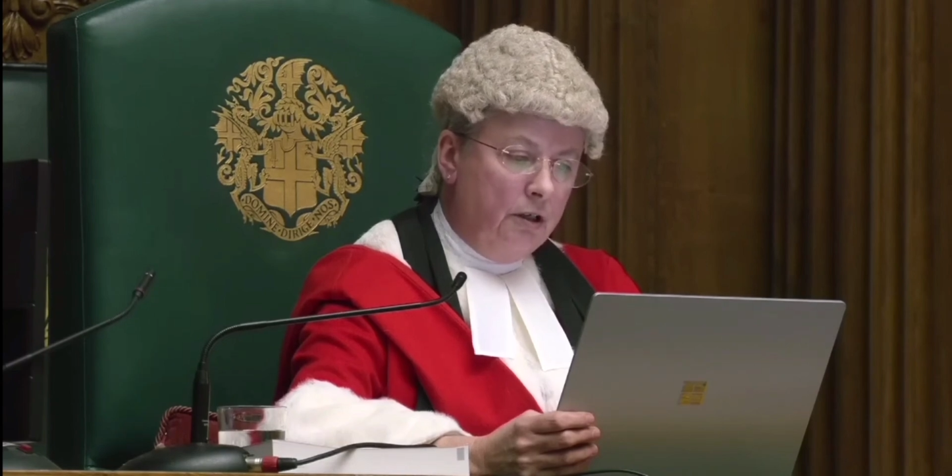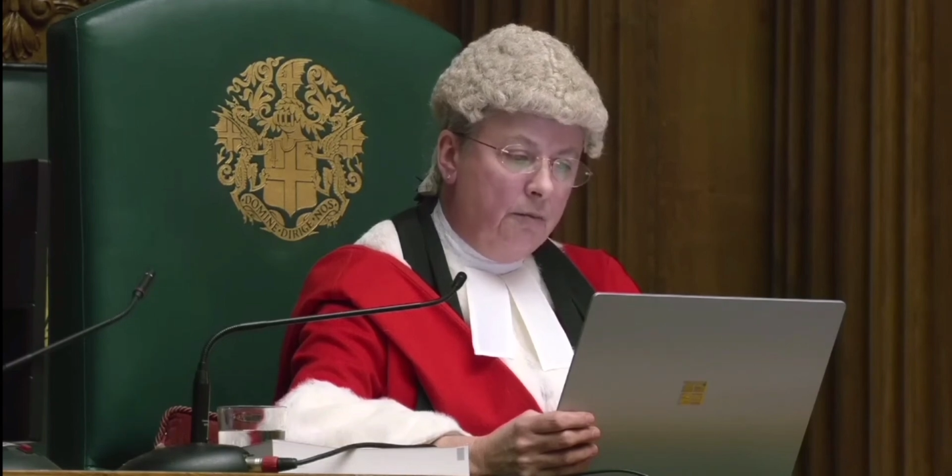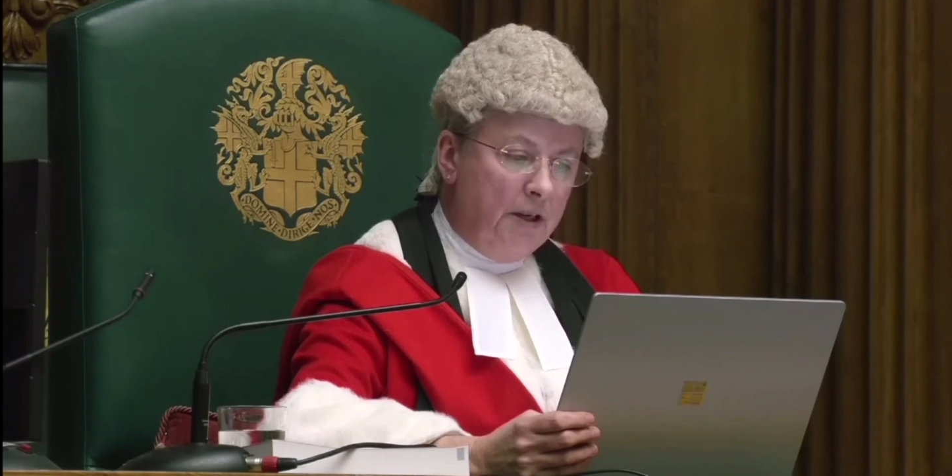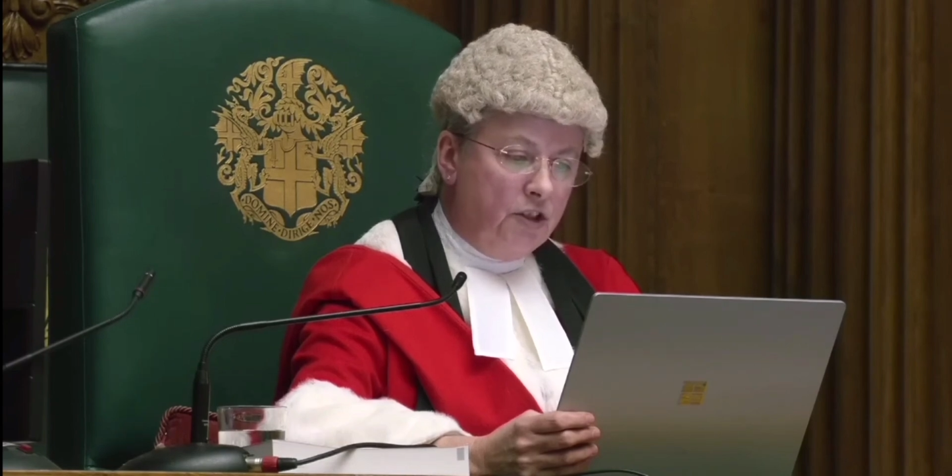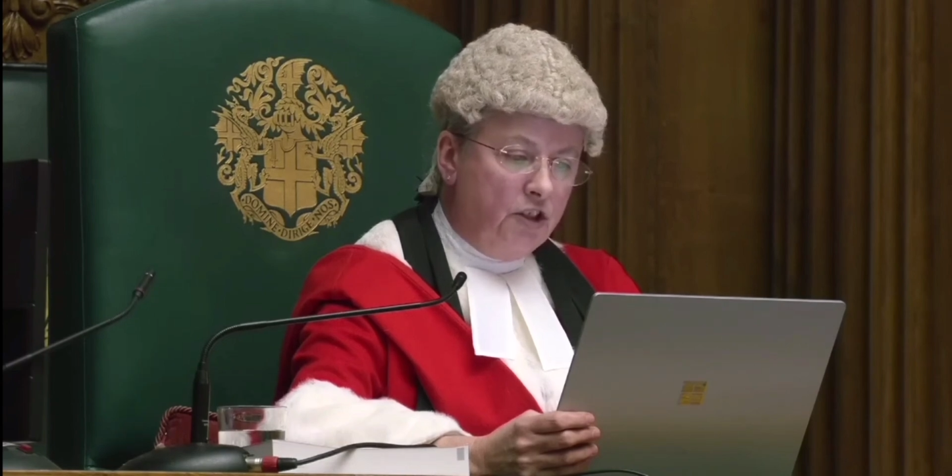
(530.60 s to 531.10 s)

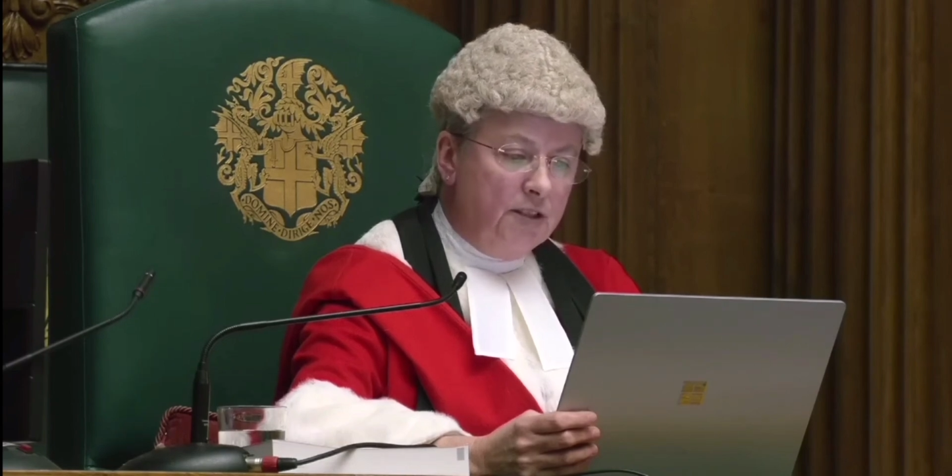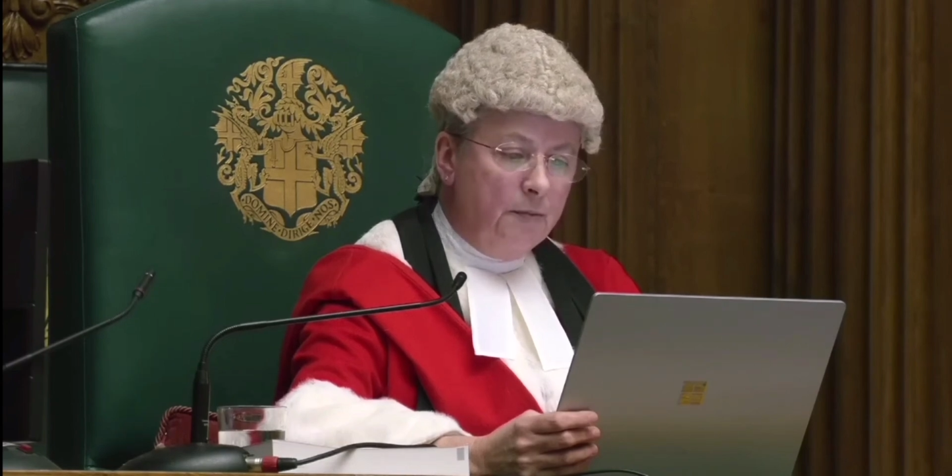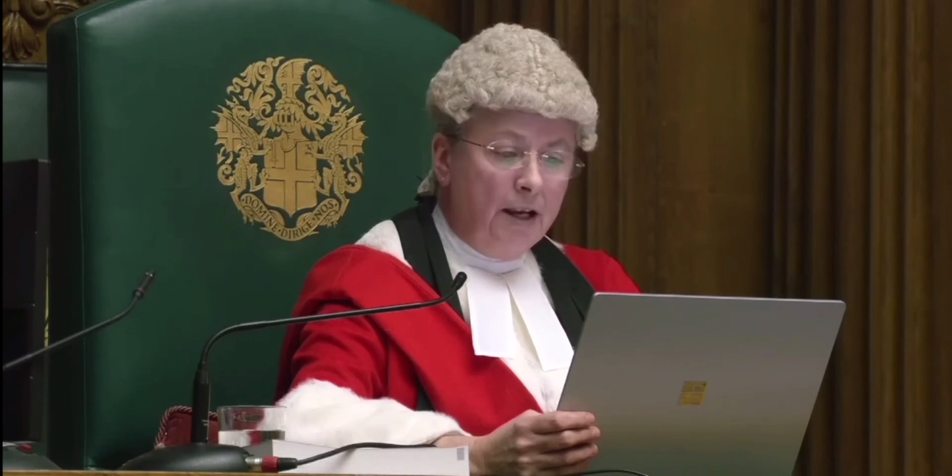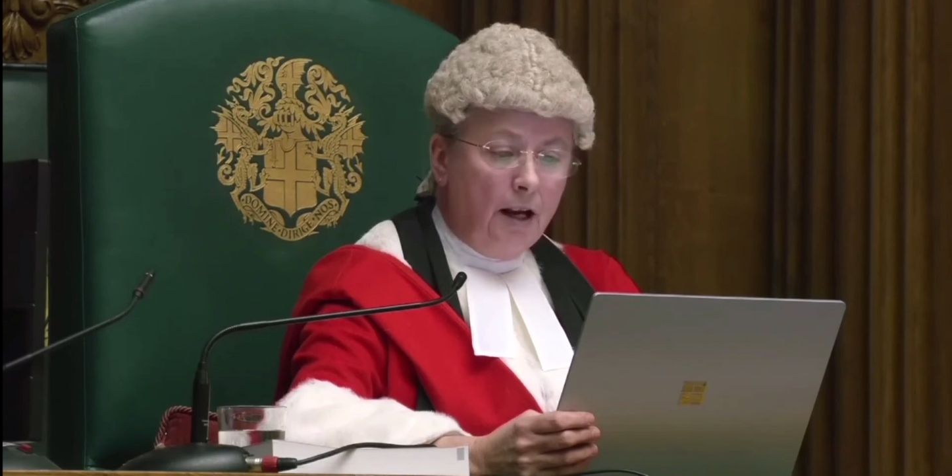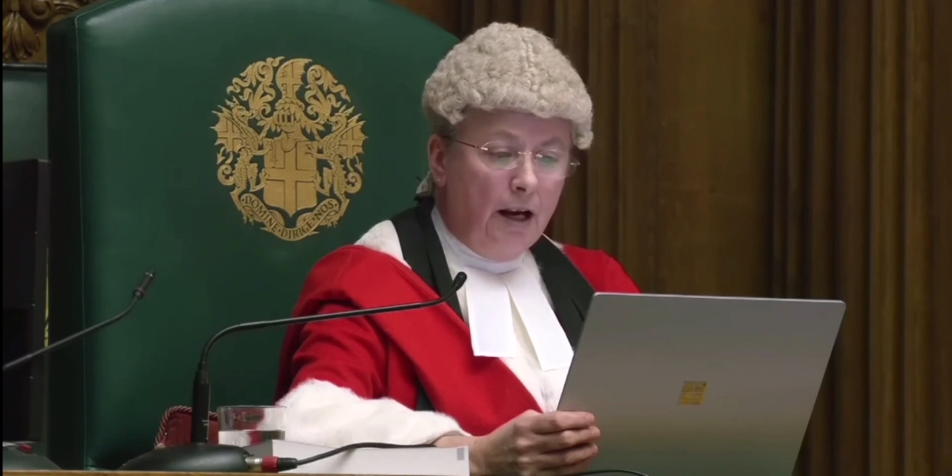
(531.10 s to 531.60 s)
The messages
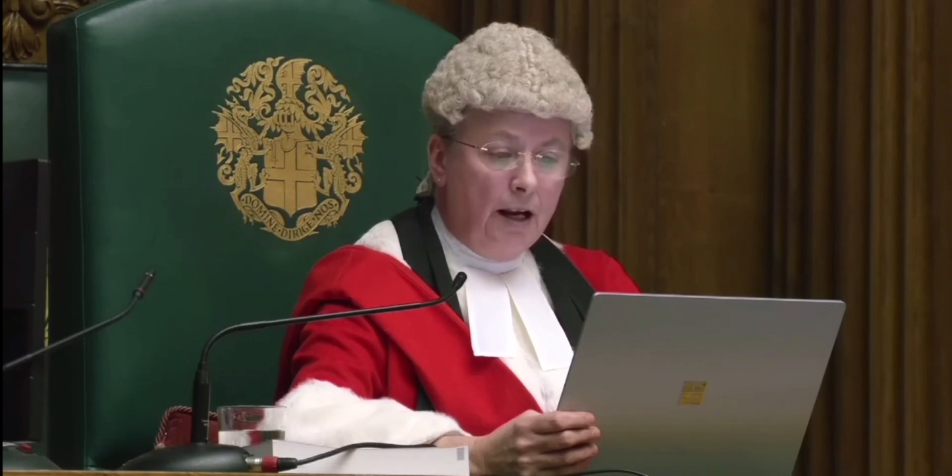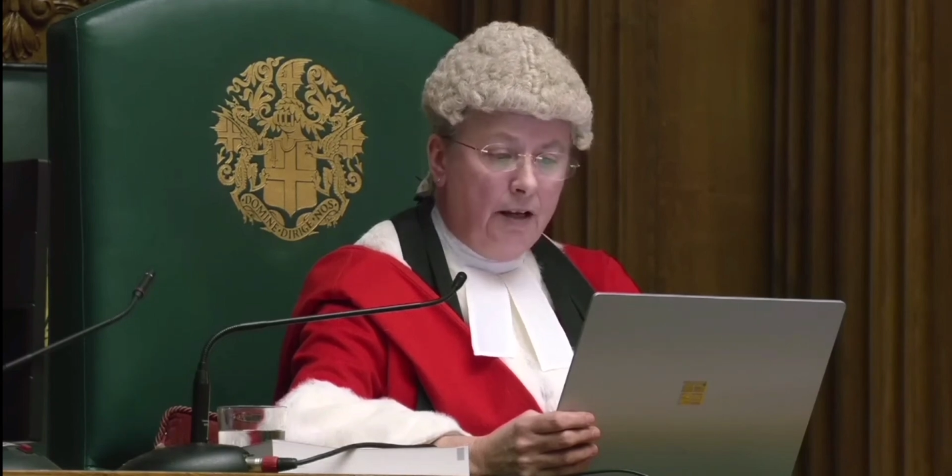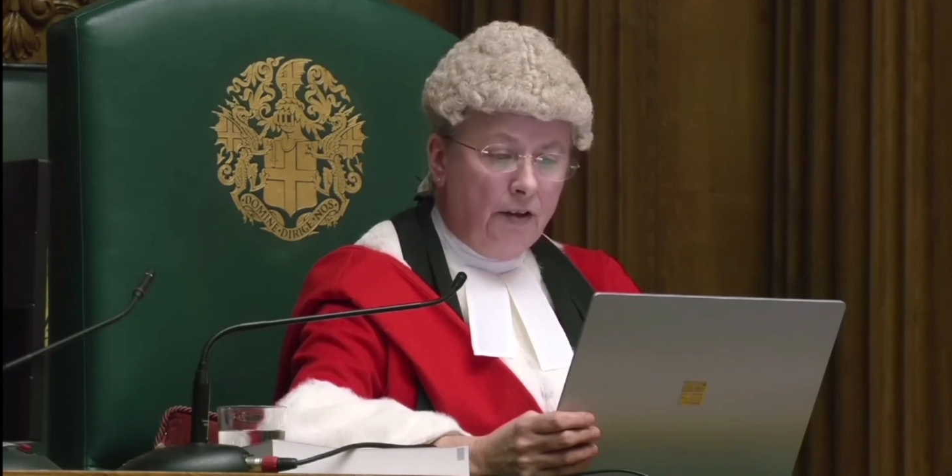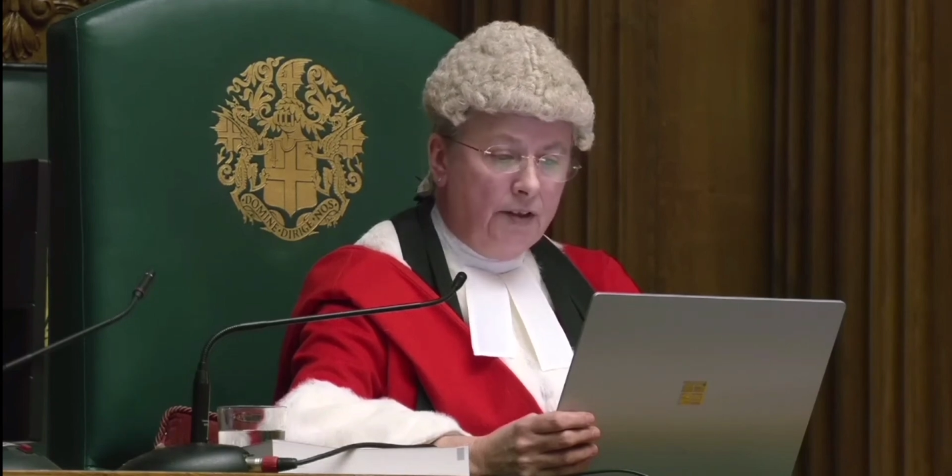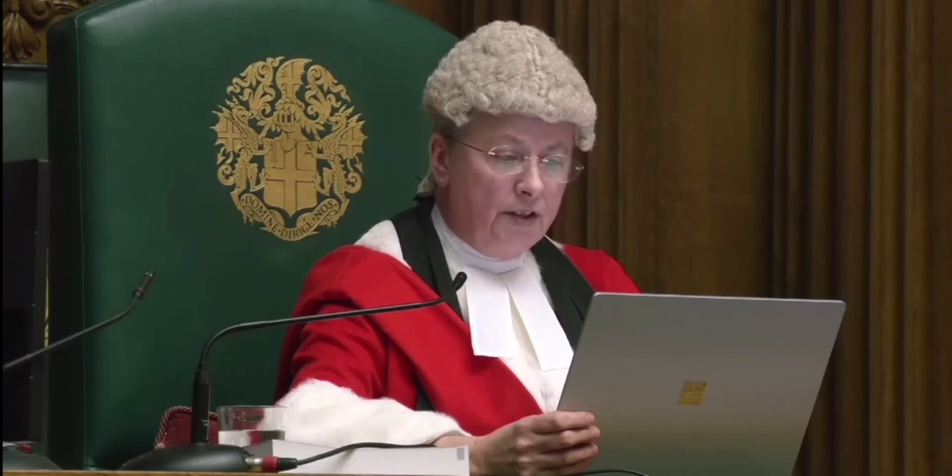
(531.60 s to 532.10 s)
make
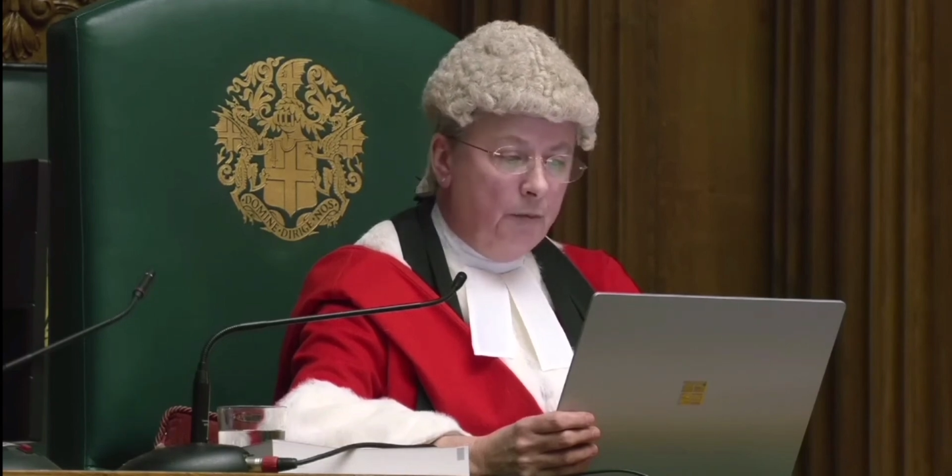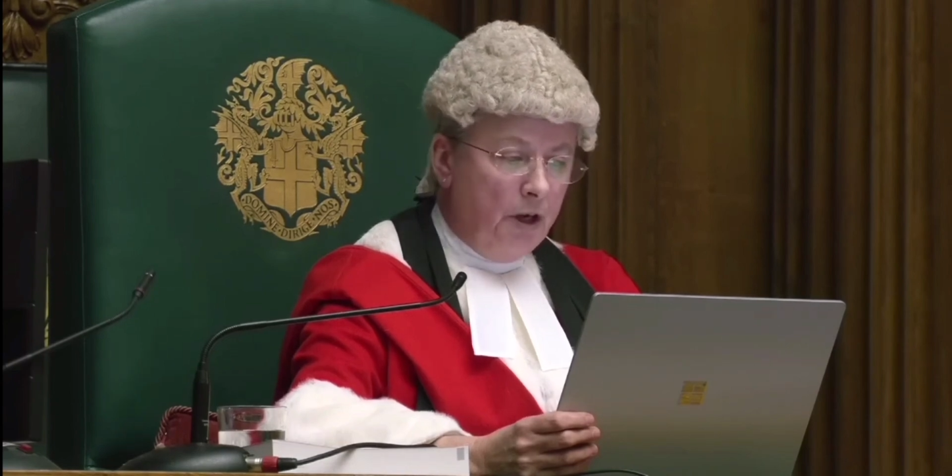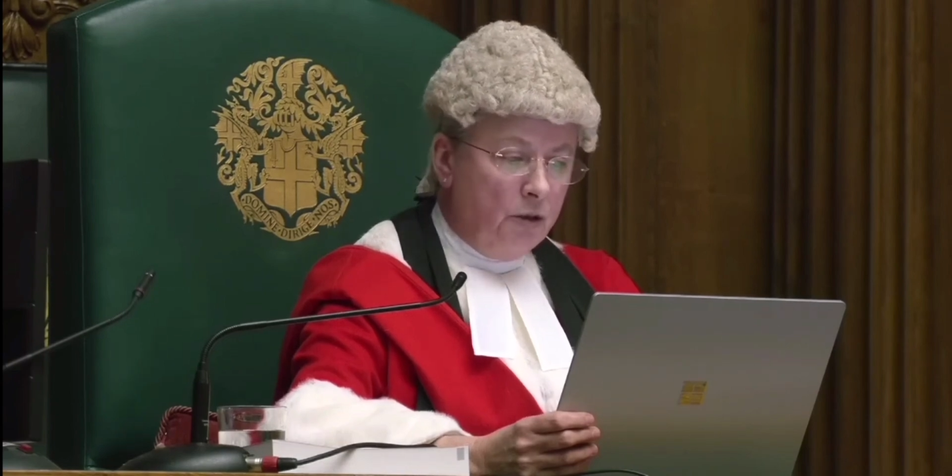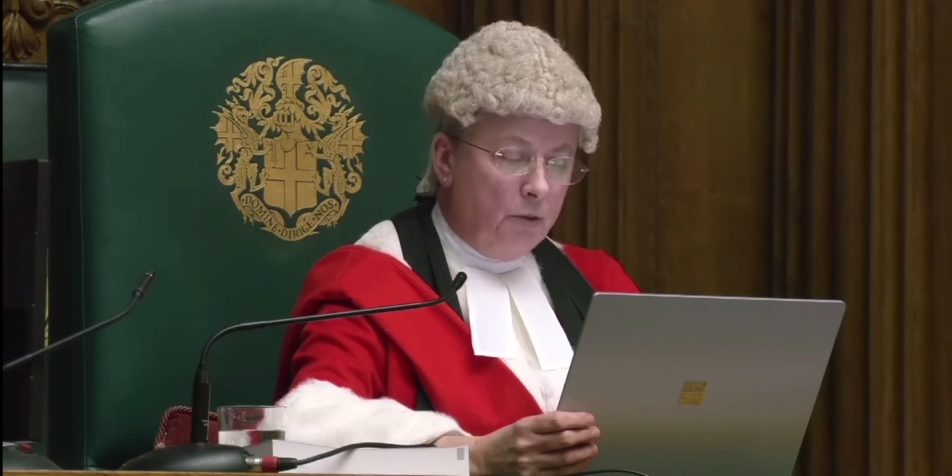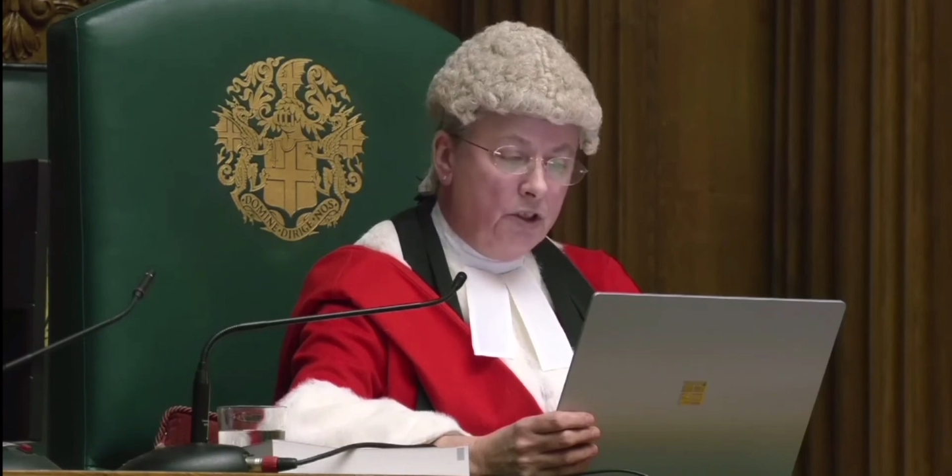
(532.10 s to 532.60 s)
clear that this
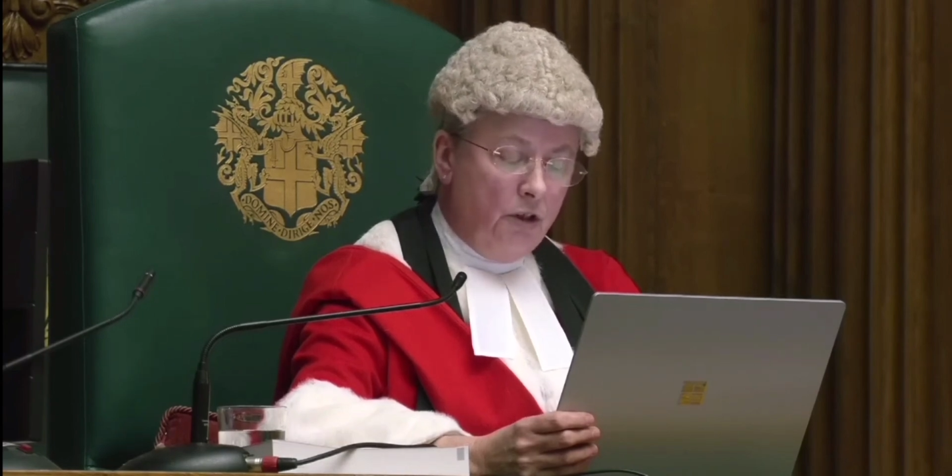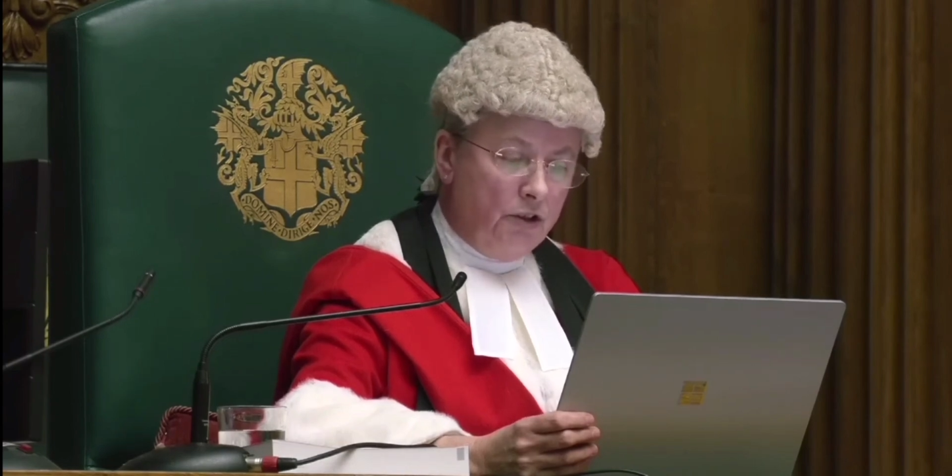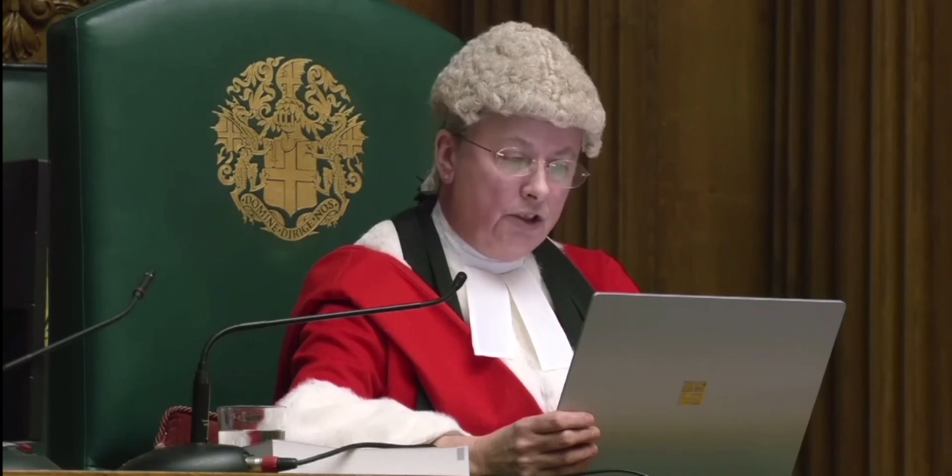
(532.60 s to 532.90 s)
murder was not